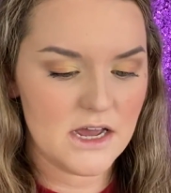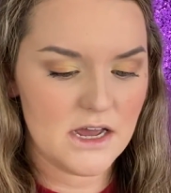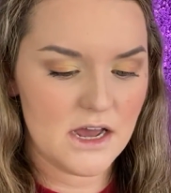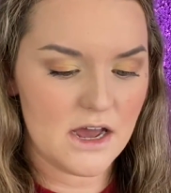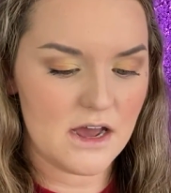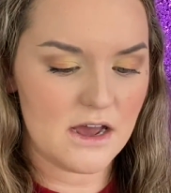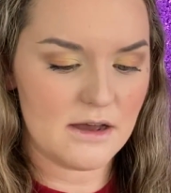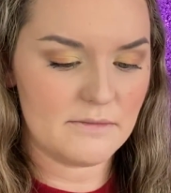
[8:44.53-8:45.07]

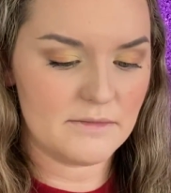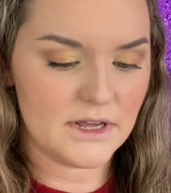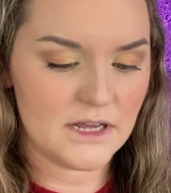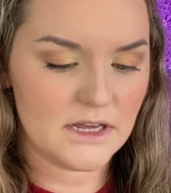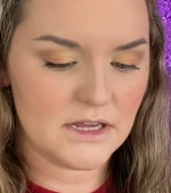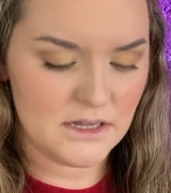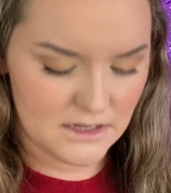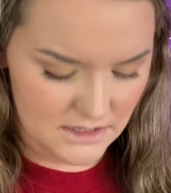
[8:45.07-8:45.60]

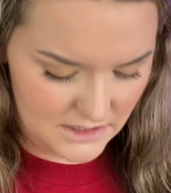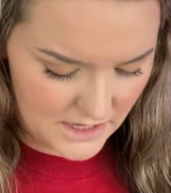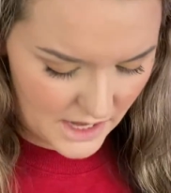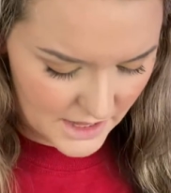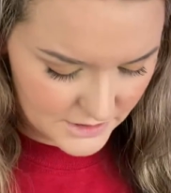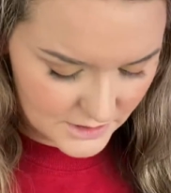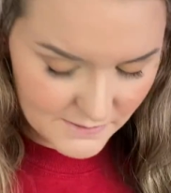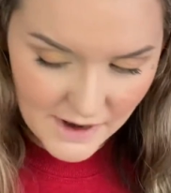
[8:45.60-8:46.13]

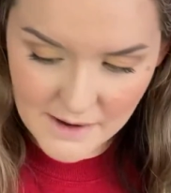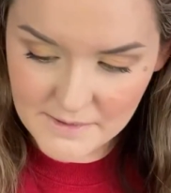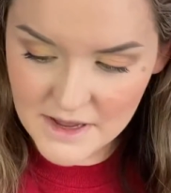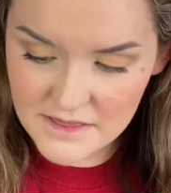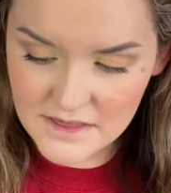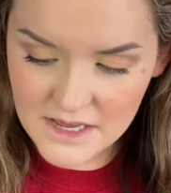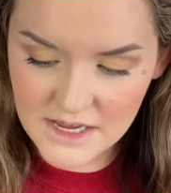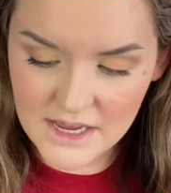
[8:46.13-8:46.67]
ColourPop, I
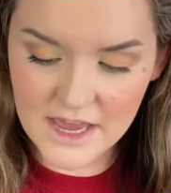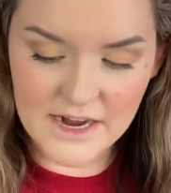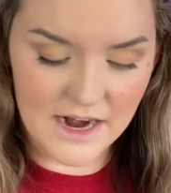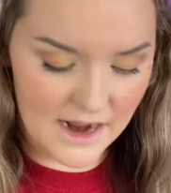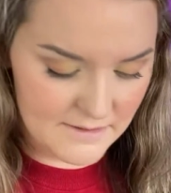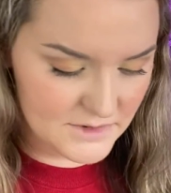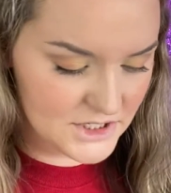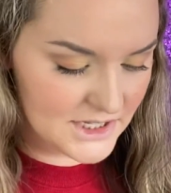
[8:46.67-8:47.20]
think, and
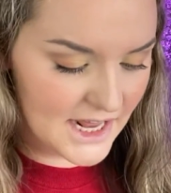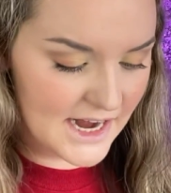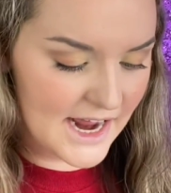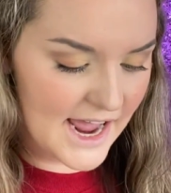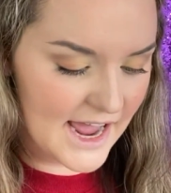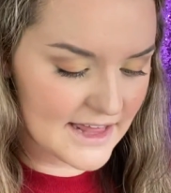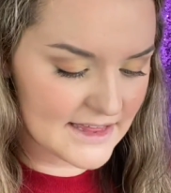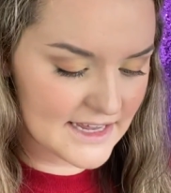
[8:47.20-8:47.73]
I'm just gonna
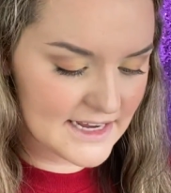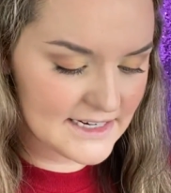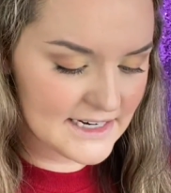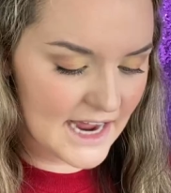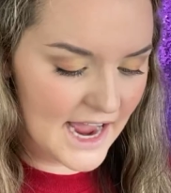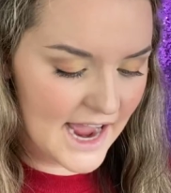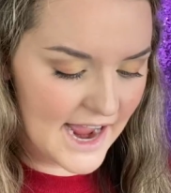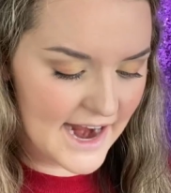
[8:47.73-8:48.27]
add the
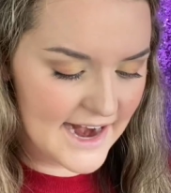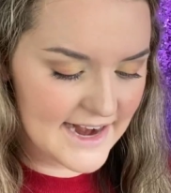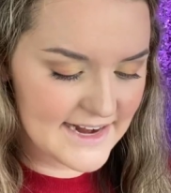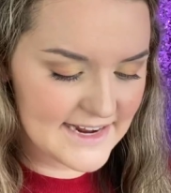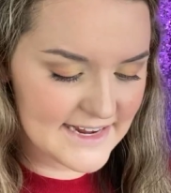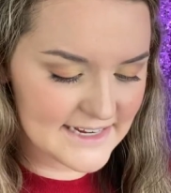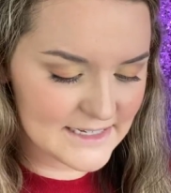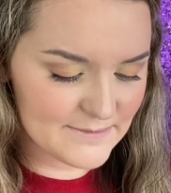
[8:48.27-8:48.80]

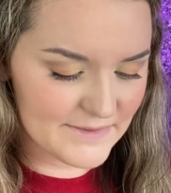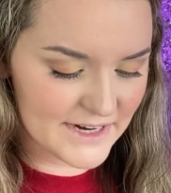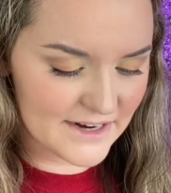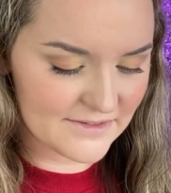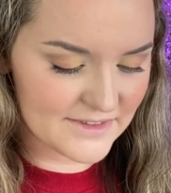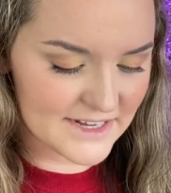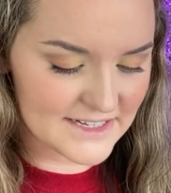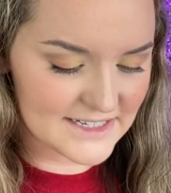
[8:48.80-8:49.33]
tiniest bit
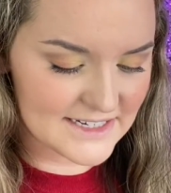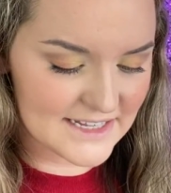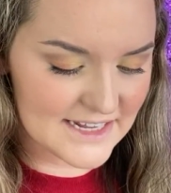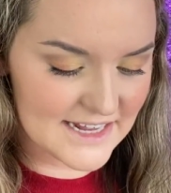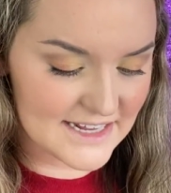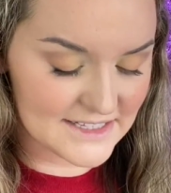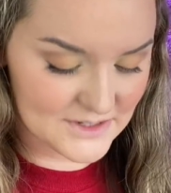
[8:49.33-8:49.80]
of this to the